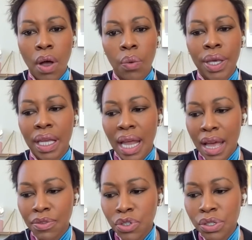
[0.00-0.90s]
Are we going to
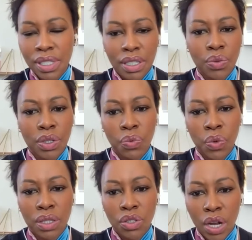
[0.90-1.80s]
have to sit
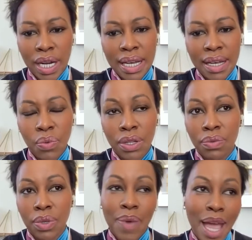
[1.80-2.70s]
with toddler,
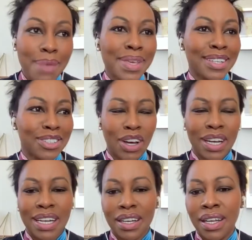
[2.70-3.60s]
with baby and
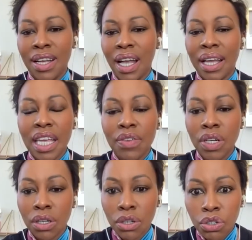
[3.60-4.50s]
toddler and
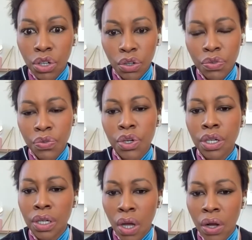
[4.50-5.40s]
even little girl for a
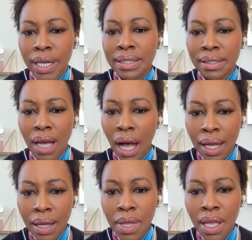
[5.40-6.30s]
longer
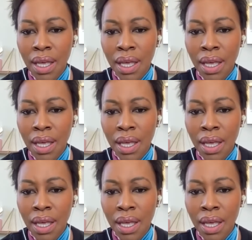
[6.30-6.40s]
time?